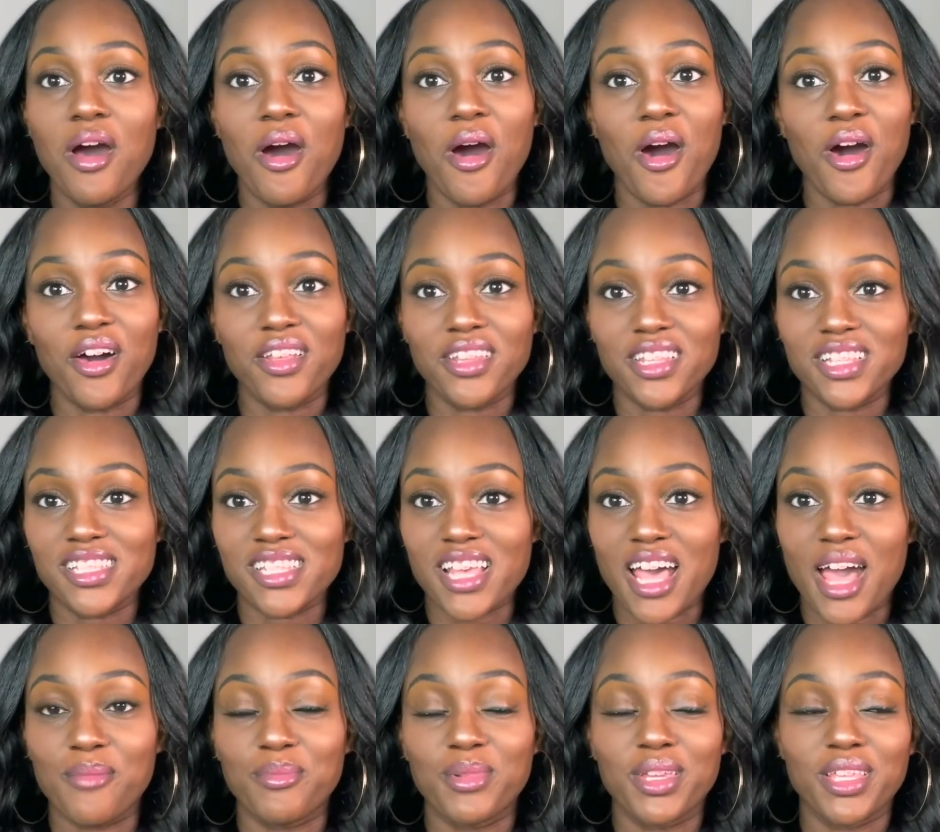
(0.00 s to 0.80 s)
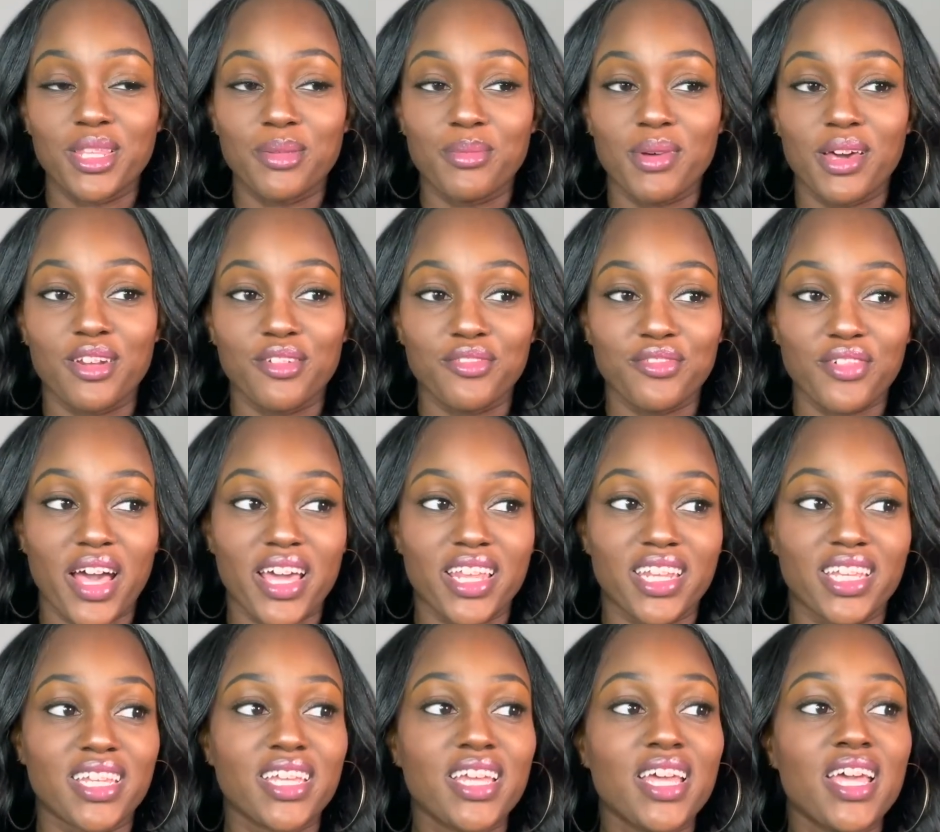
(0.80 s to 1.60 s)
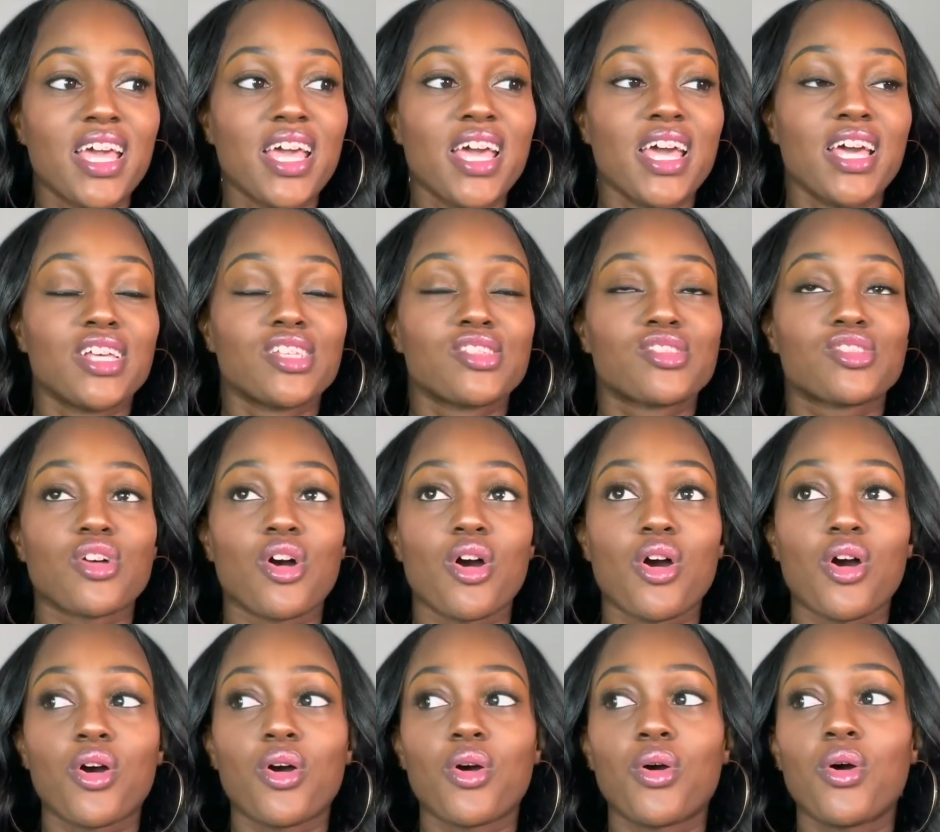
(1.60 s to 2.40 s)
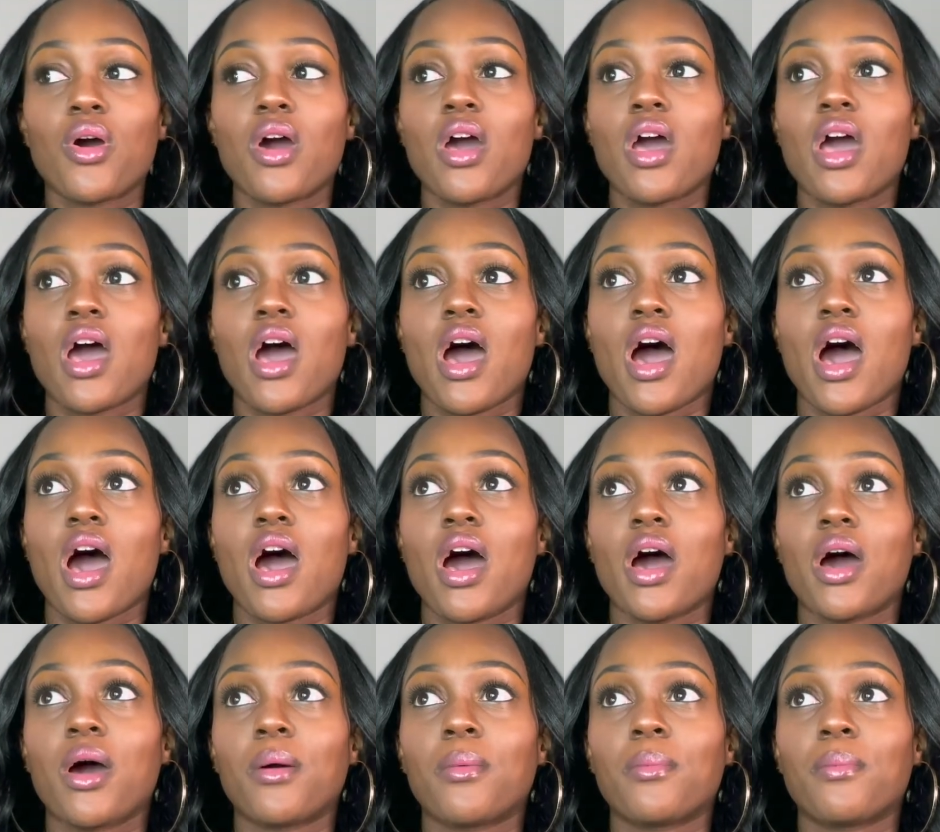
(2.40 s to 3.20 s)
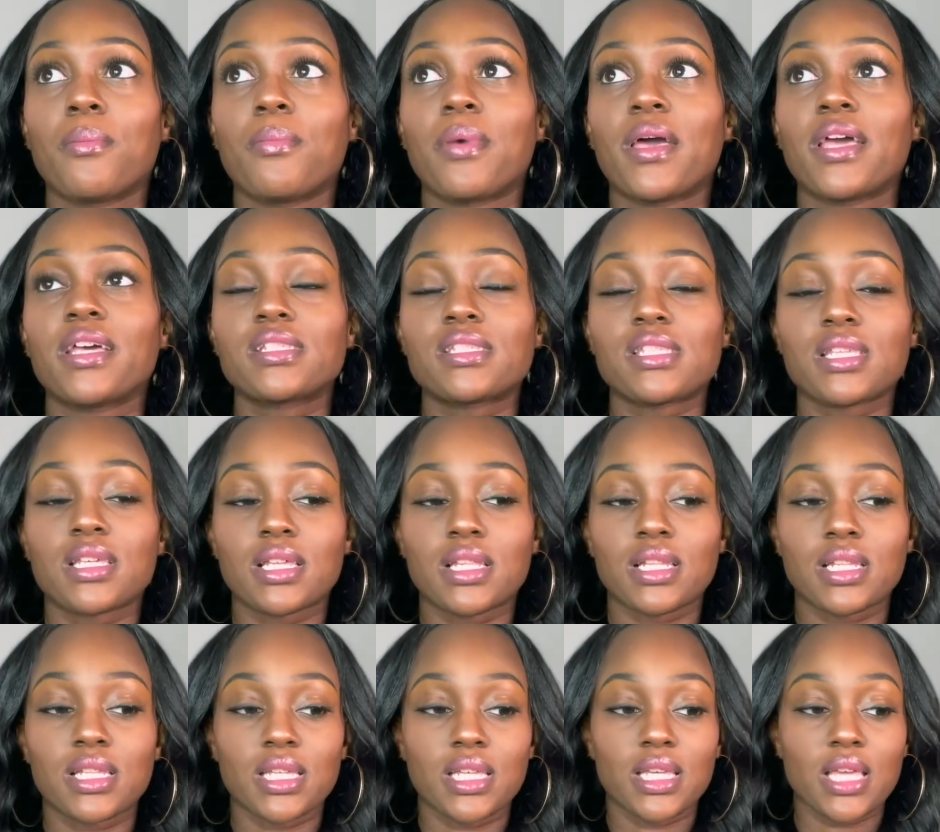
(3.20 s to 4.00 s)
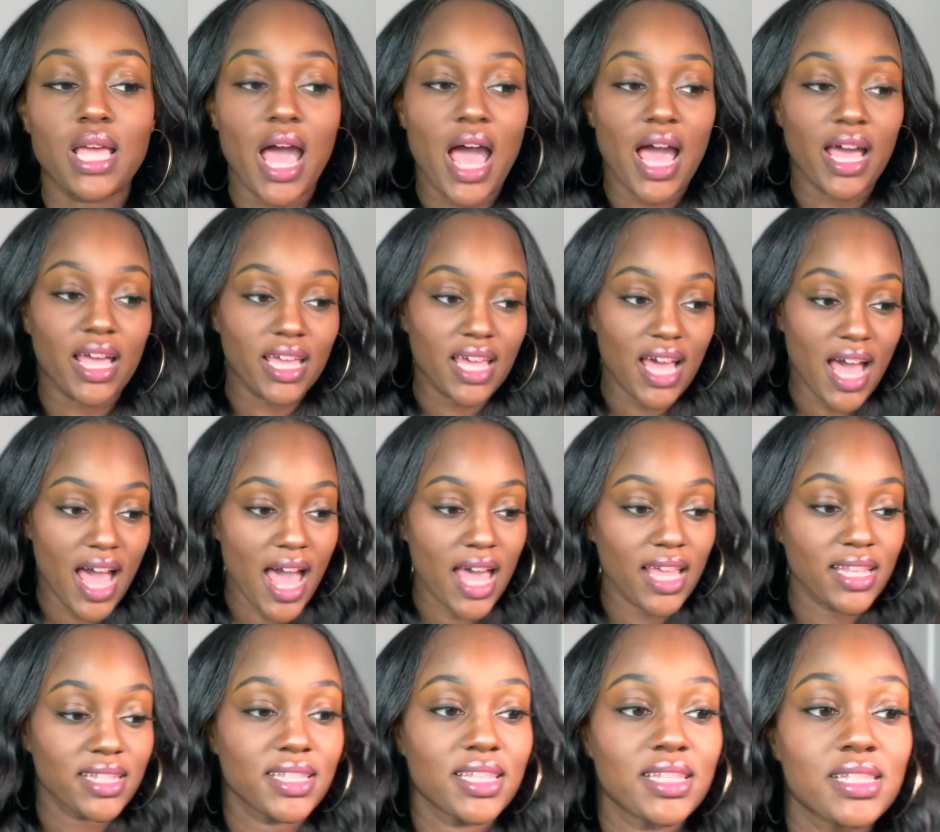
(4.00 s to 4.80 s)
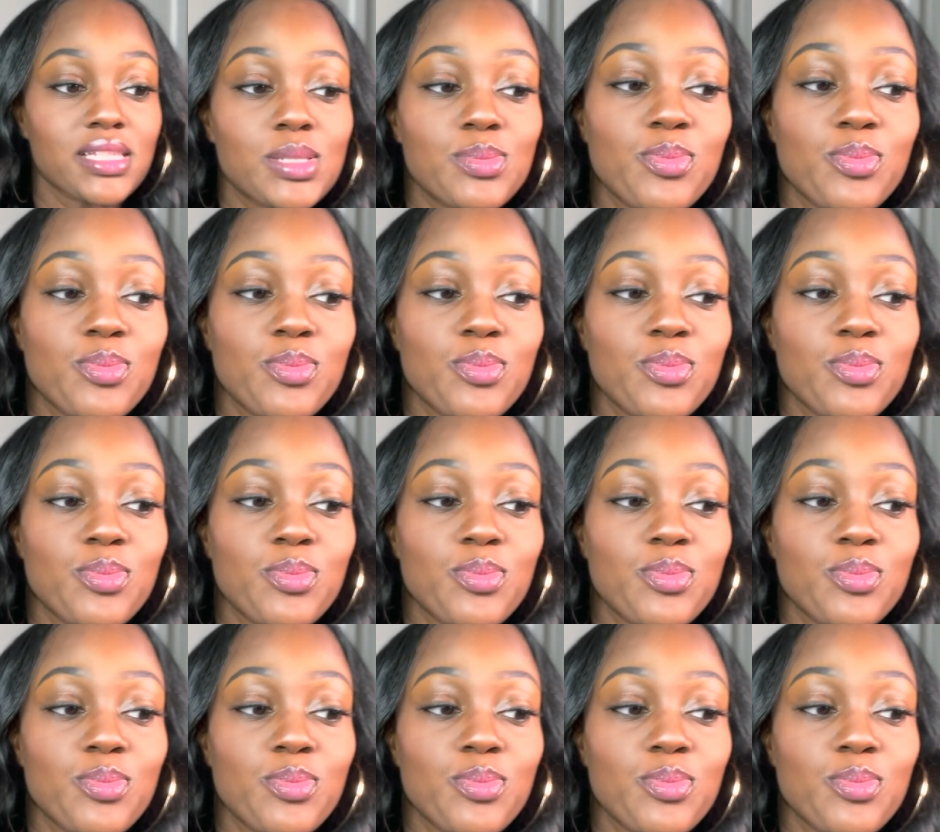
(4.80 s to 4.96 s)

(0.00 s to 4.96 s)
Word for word: all the time. Me and the bed are fighting. So um, basically, I got this